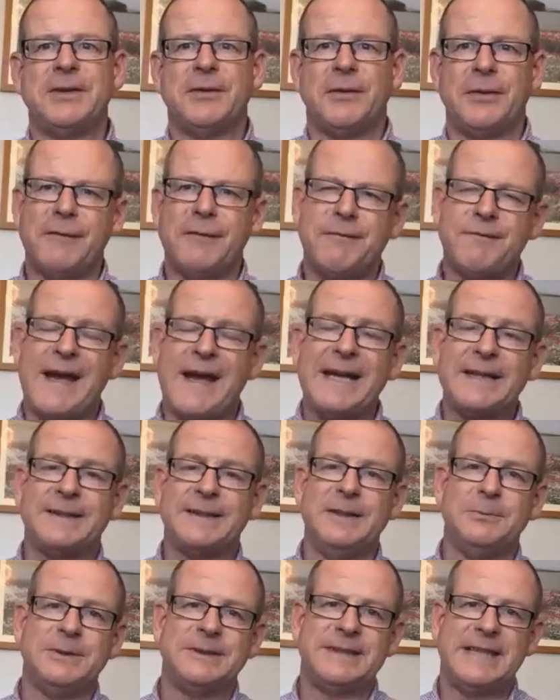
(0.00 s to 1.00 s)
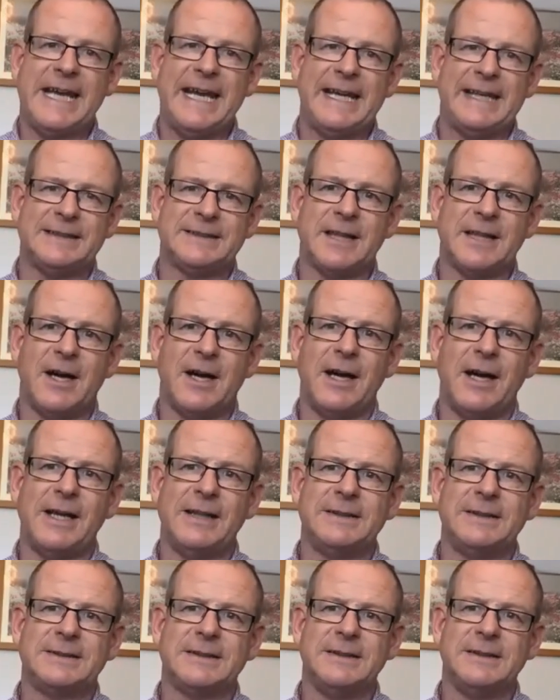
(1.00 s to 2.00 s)
on the fact he was getting
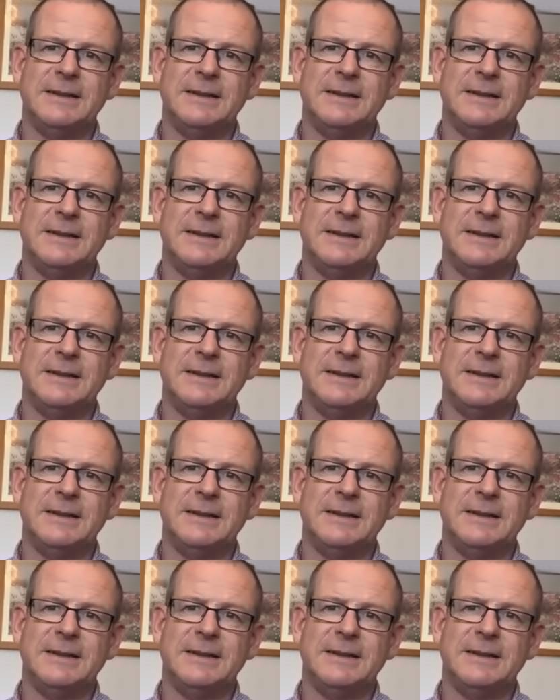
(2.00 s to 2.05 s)
tired.